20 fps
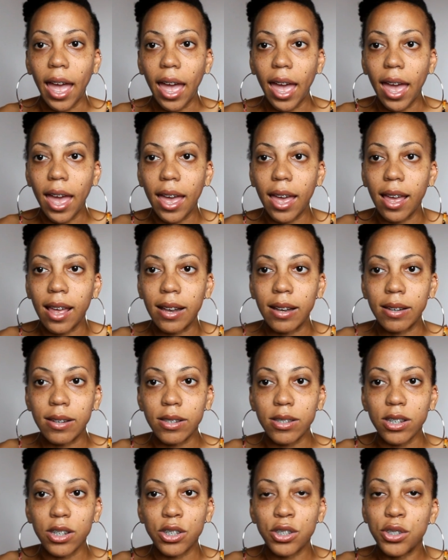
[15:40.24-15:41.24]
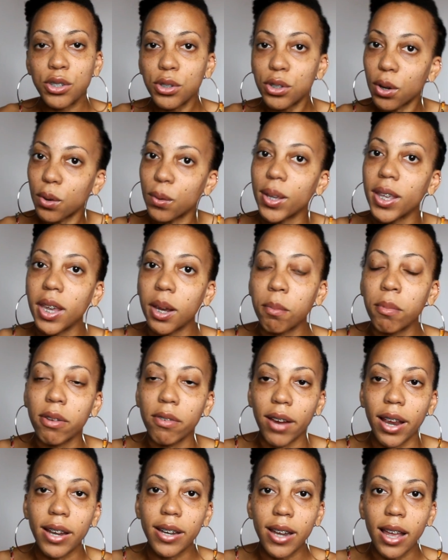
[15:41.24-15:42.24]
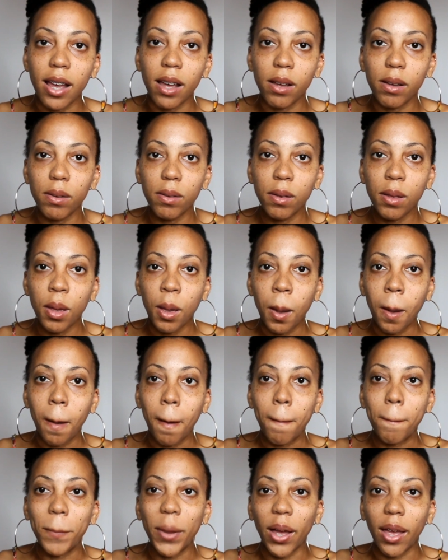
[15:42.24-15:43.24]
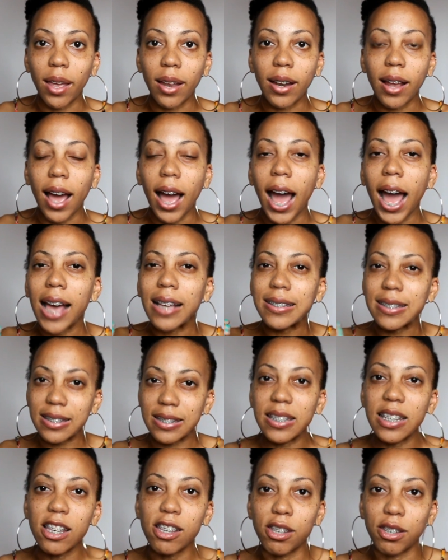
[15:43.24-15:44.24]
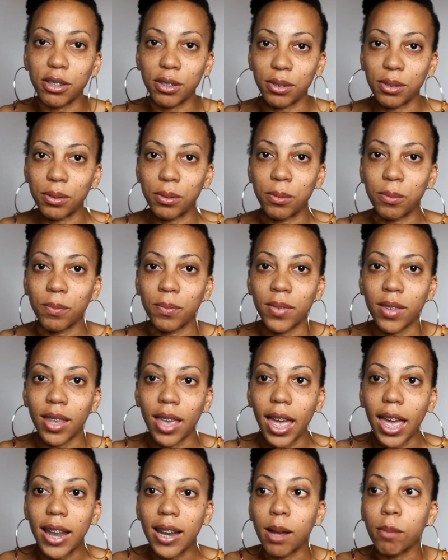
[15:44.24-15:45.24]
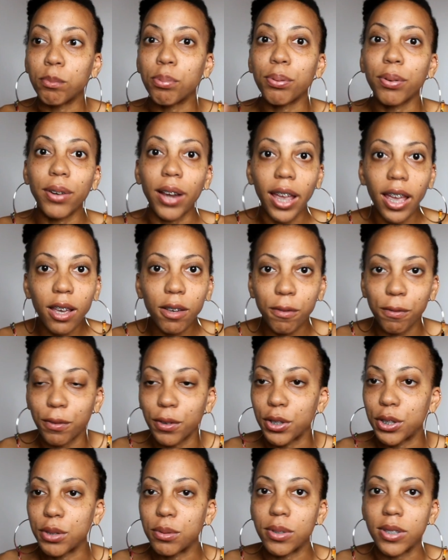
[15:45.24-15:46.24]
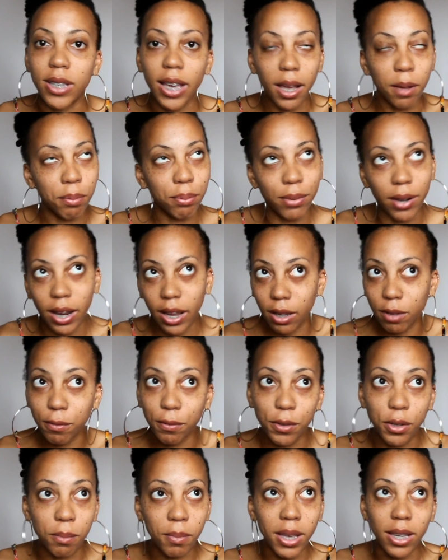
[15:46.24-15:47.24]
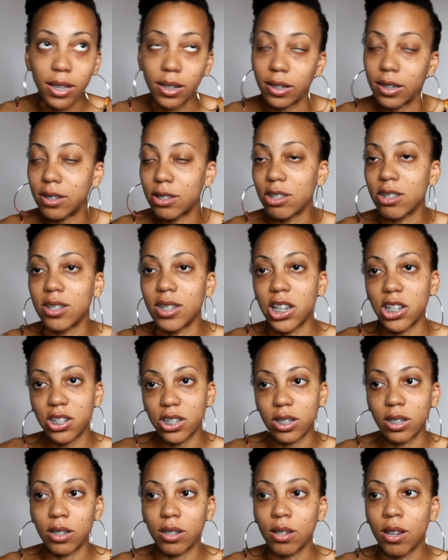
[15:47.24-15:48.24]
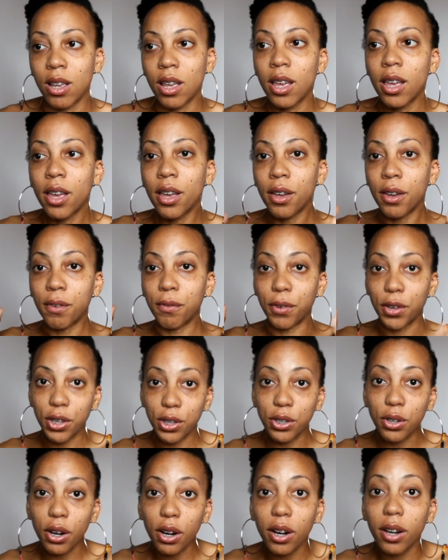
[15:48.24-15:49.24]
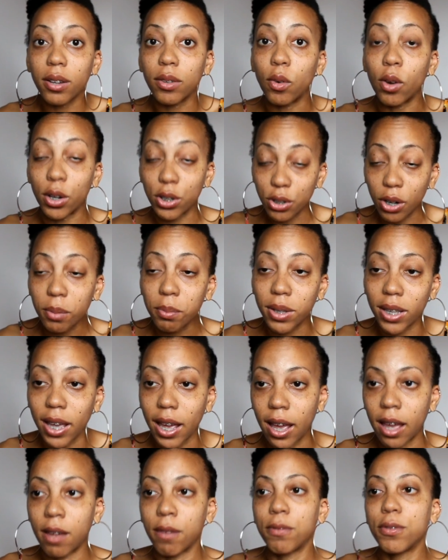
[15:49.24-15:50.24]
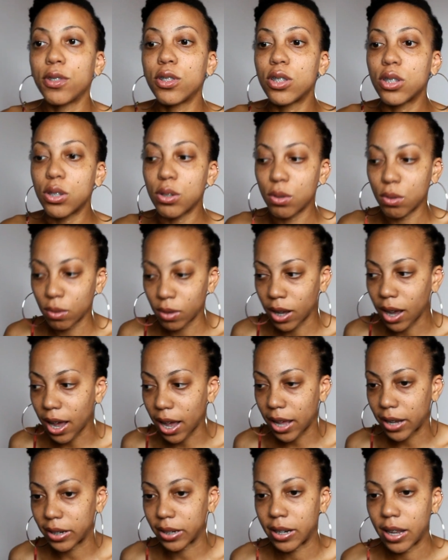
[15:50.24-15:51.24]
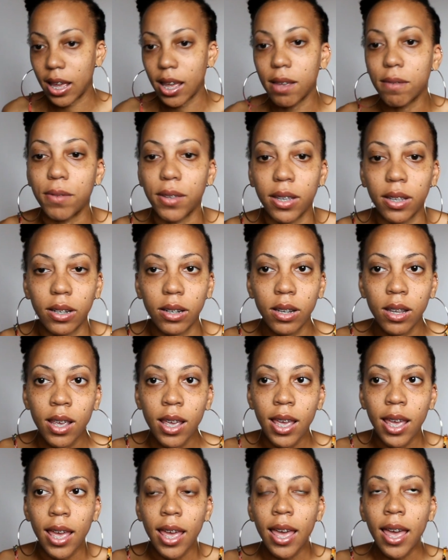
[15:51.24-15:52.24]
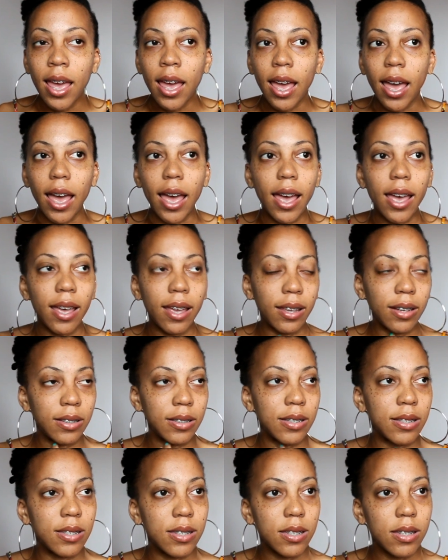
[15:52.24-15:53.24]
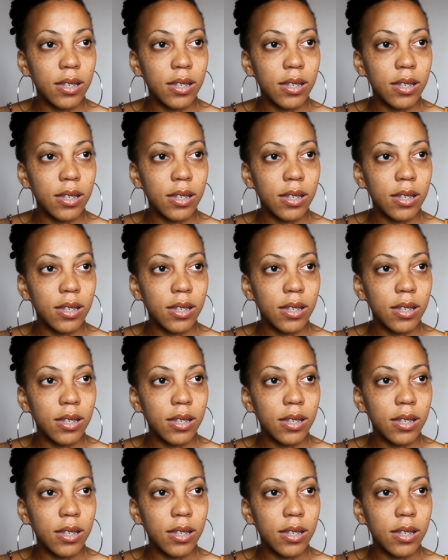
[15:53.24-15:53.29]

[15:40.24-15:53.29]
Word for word: And you don't hear me right now, but I see you. And I'm praying for you, yet praying for you, making intercession for your on your behalf to God in heaven. And